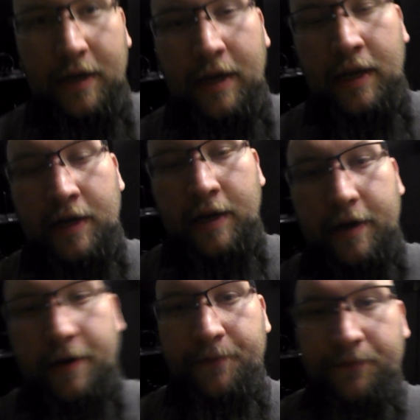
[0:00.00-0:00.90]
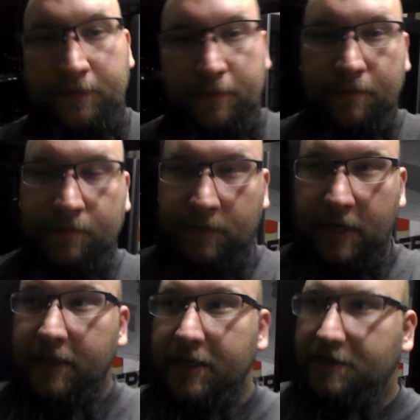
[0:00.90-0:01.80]
And
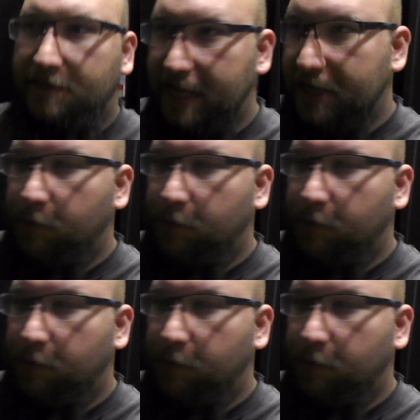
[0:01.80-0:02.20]
at least that's